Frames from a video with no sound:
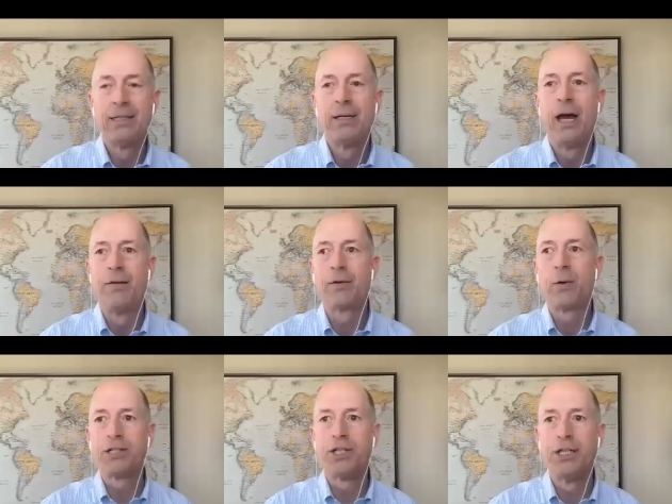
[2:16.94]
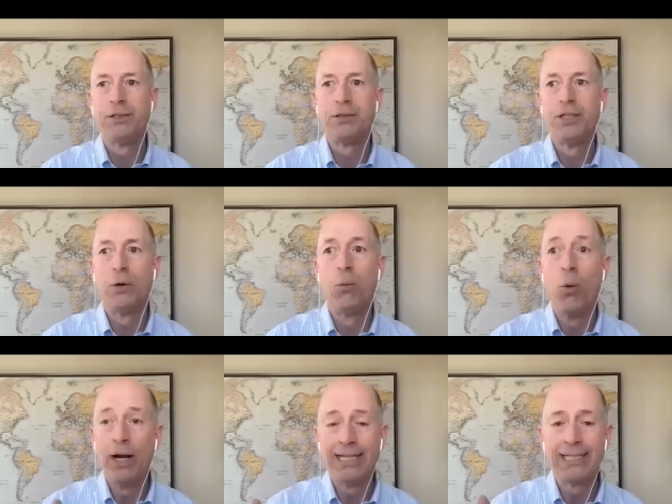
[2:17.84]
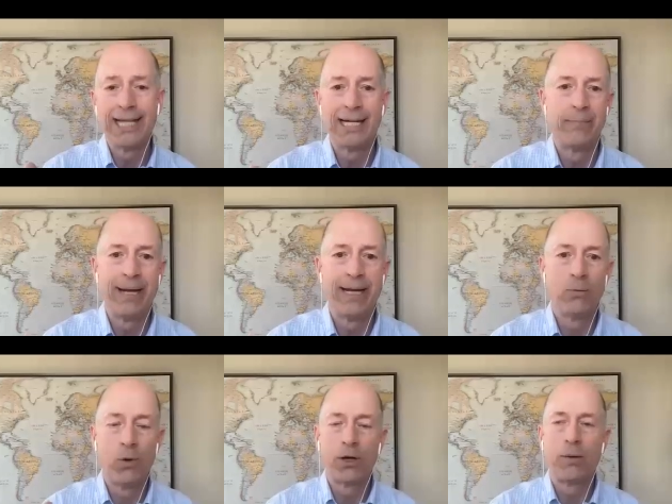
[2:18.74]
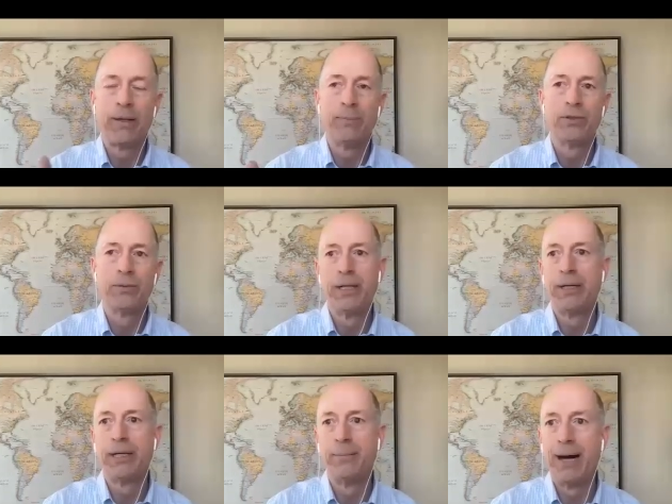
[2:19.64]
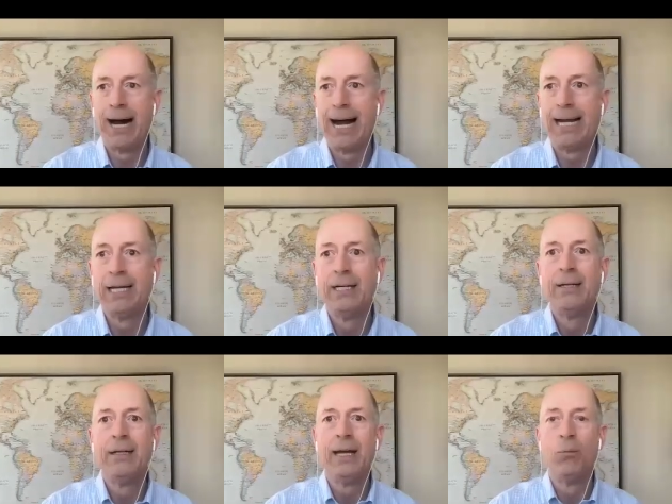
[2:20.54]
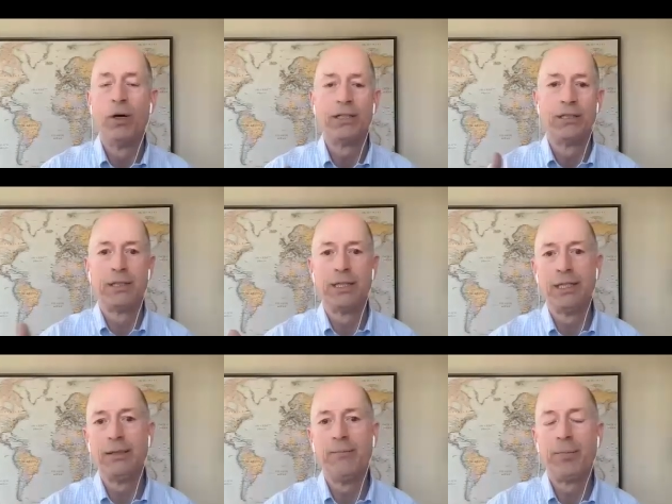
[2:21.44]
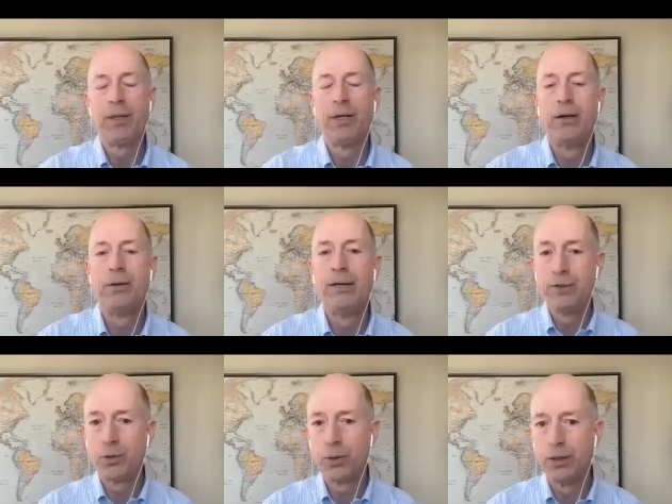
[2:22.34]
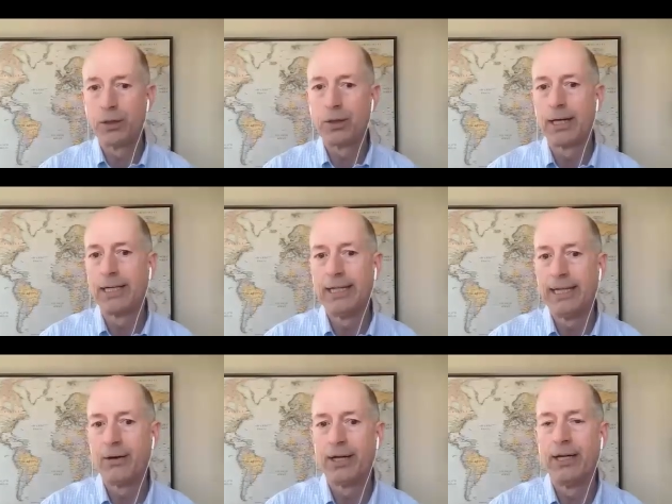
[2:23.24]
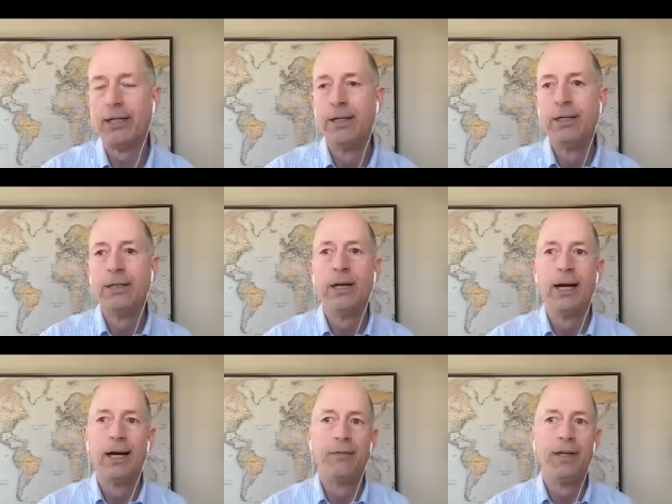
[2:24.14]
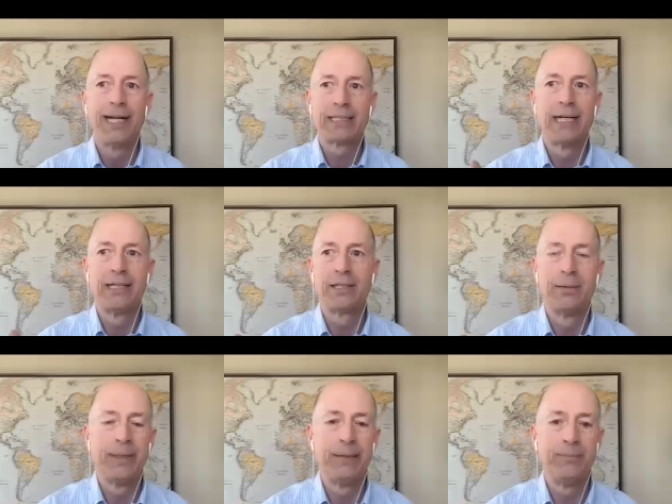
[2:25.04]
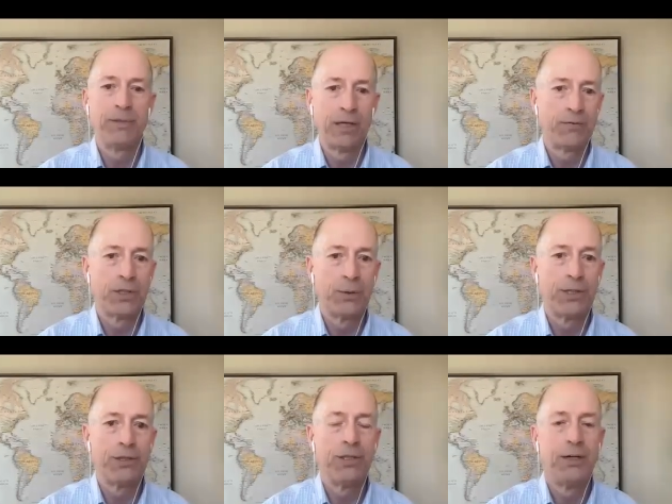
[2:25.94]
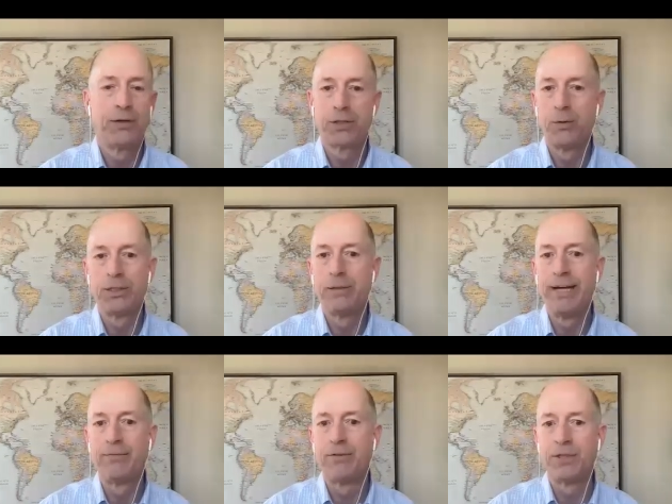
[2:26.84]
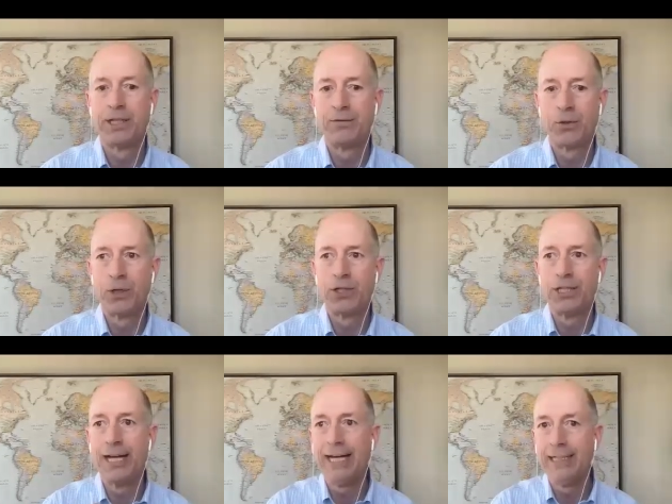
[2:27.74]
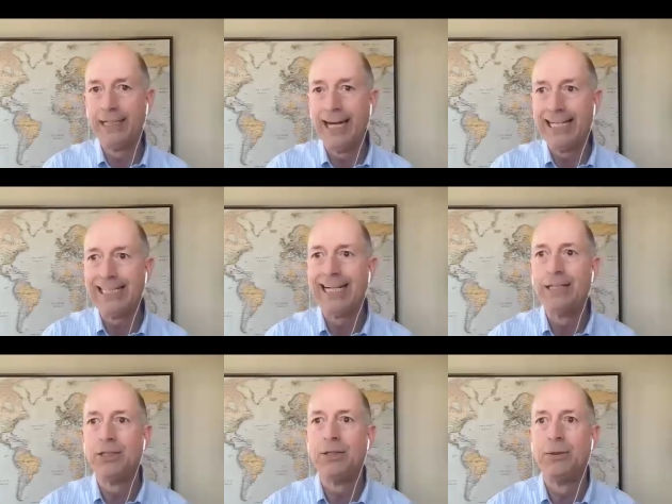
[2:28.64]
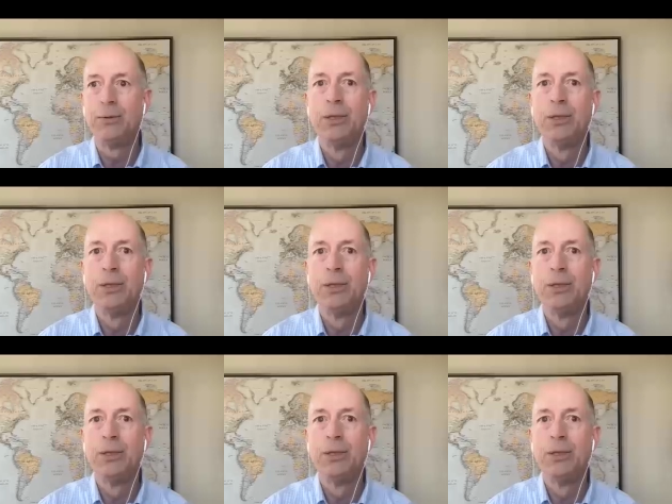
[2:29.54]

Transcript: Uh, the question is, you know, what is that demand? What are people's ability to buy, and what does the you know inventory look like in the area? Uh, the next thing is going to be self-storage. You know, there's always demand for self-storage. They they tend to